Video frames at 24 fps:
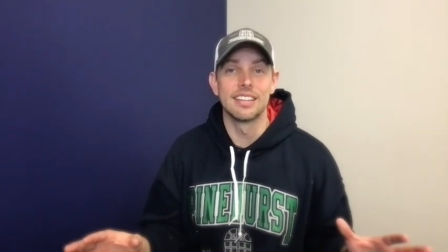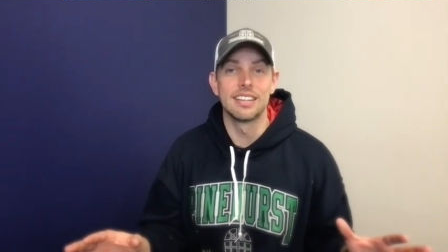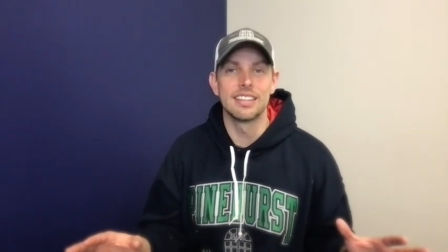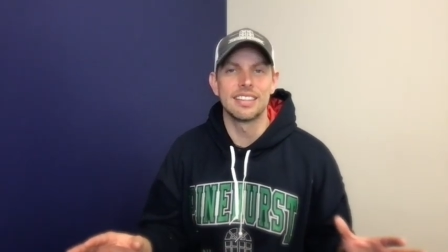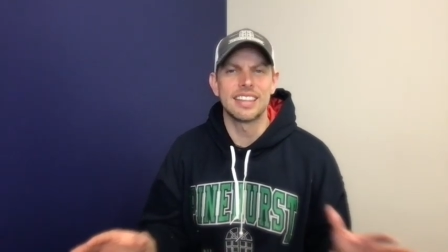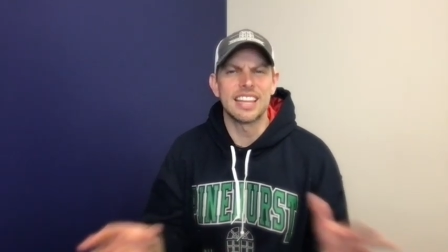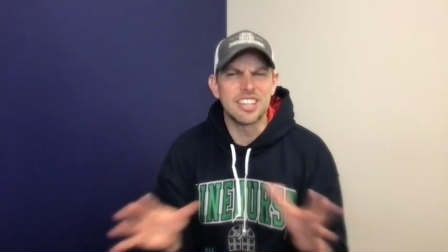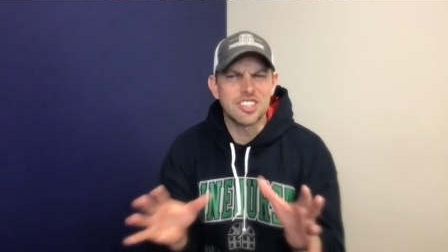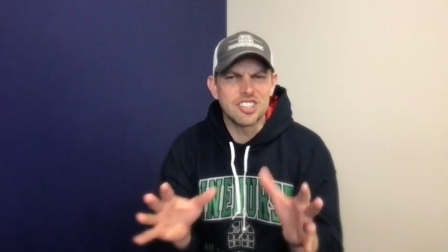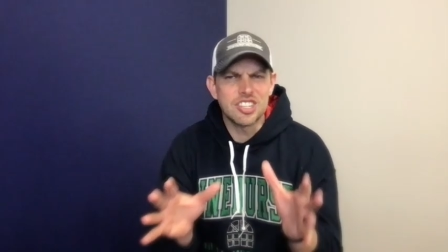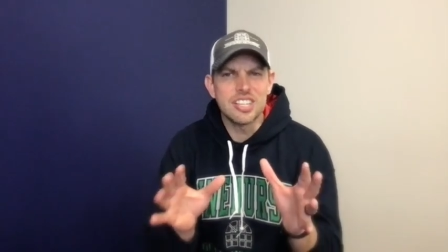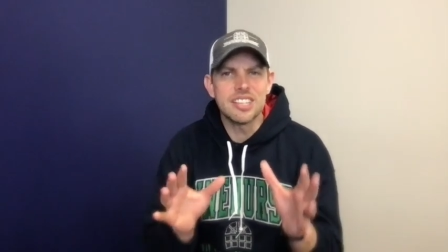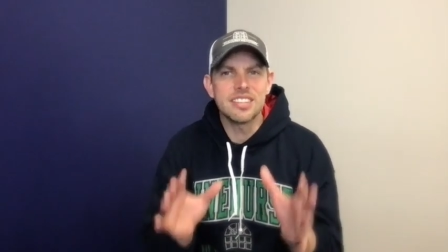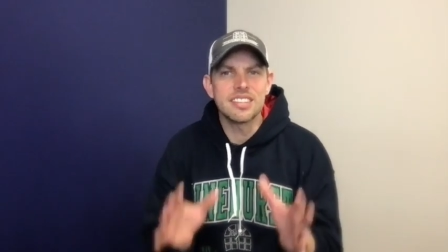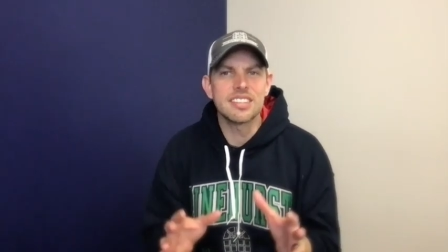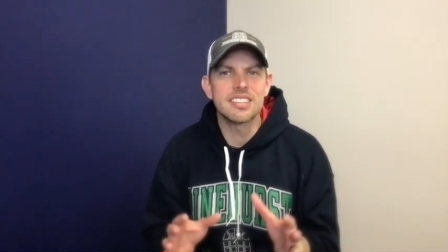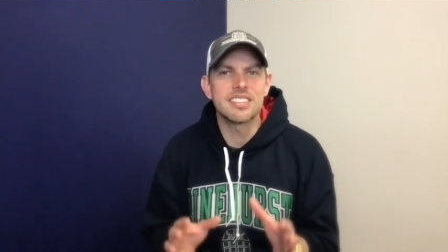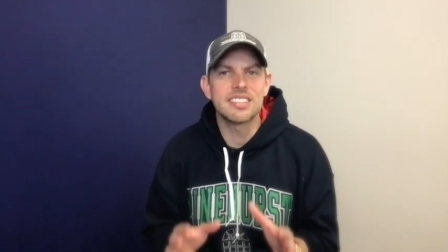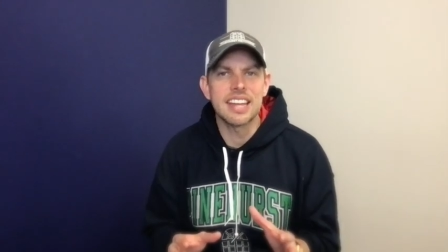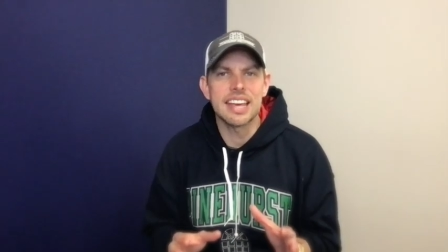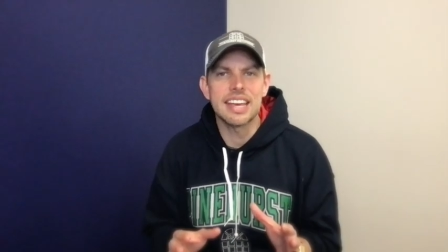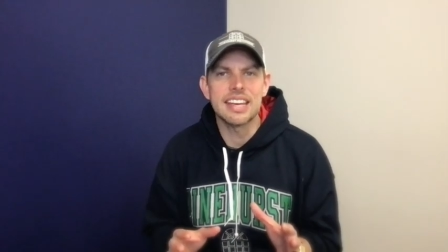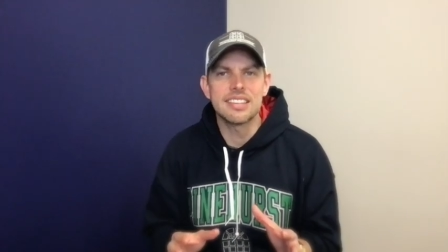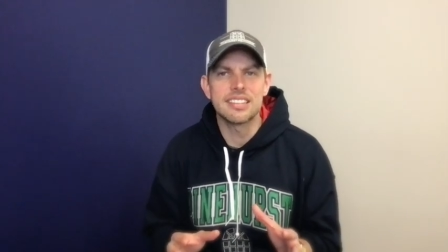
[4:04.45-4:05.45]
that Jesus
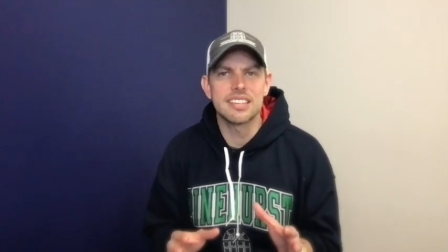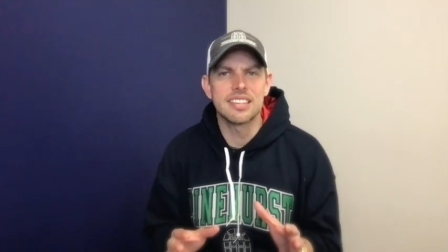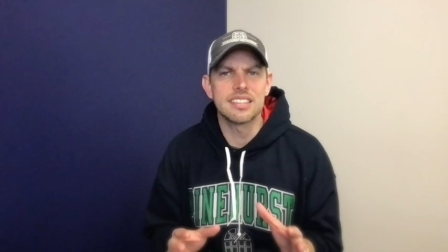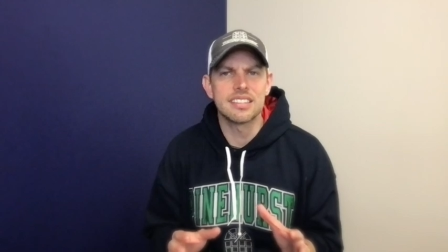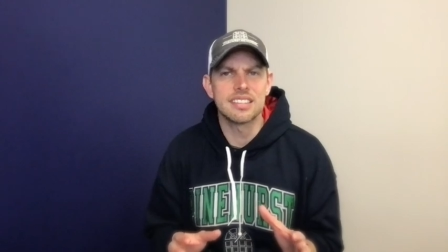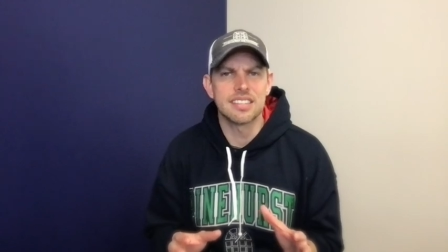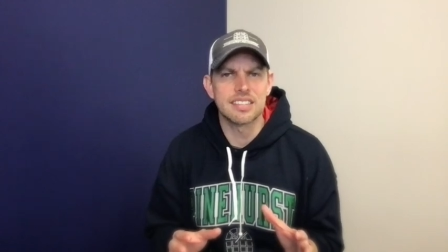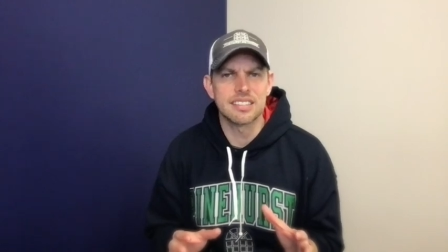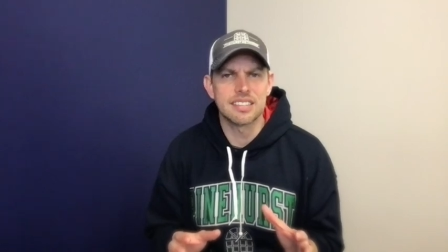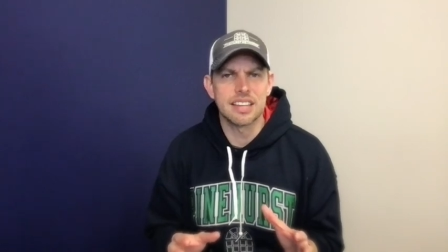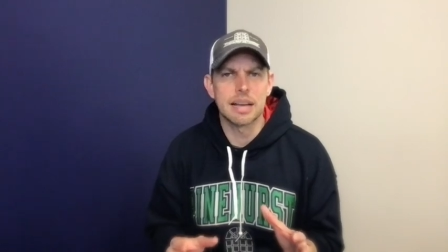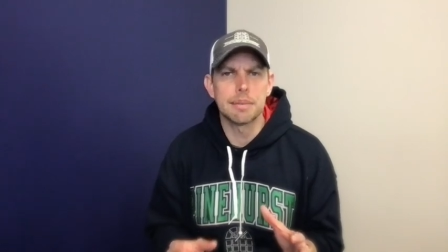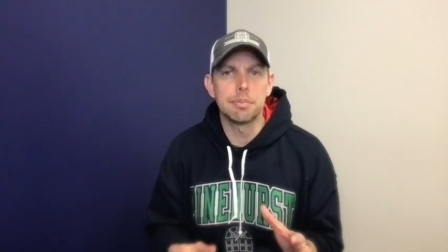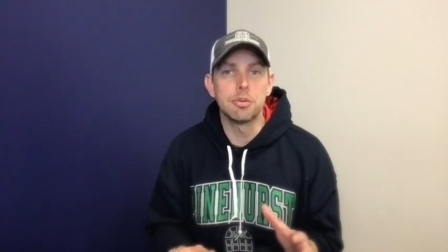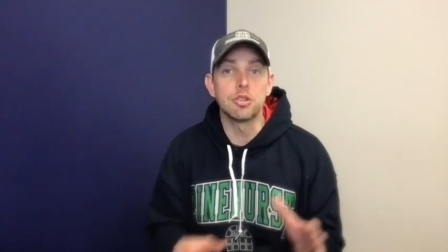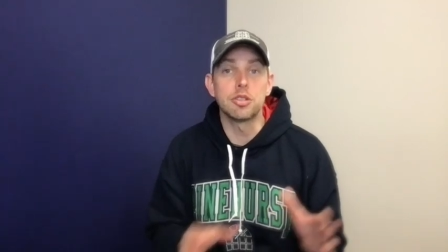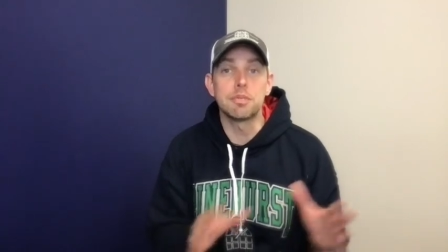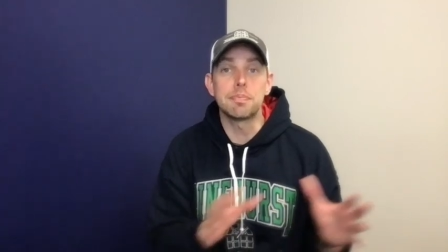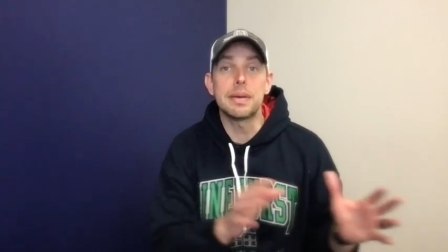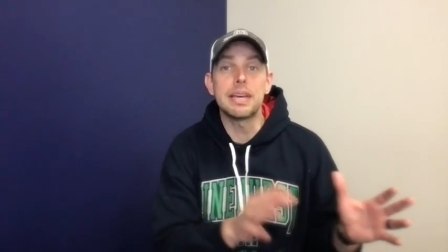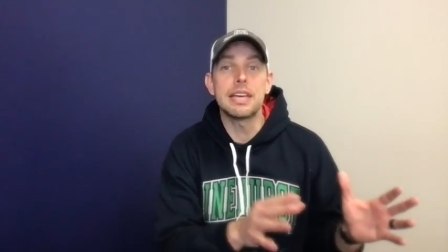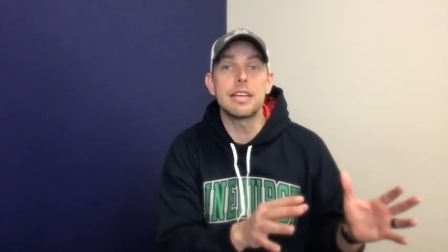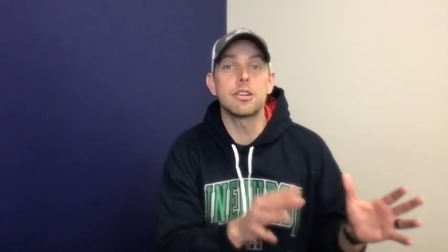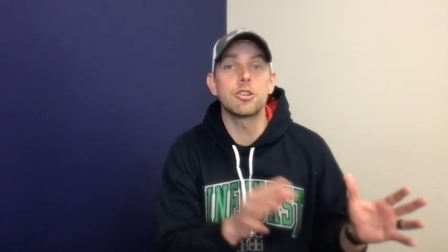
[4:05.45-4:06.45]
takes his disciples,
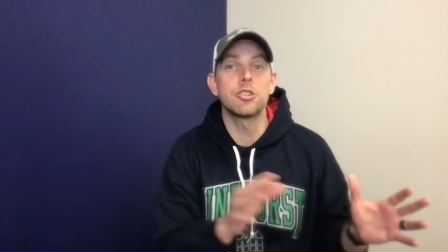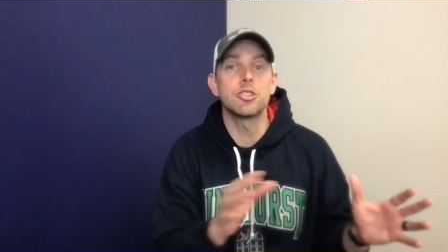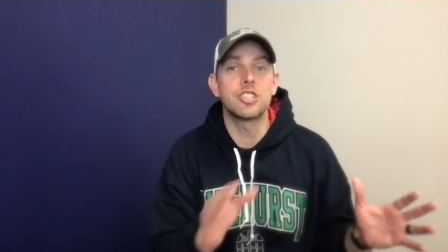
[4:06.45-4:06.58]
Peter,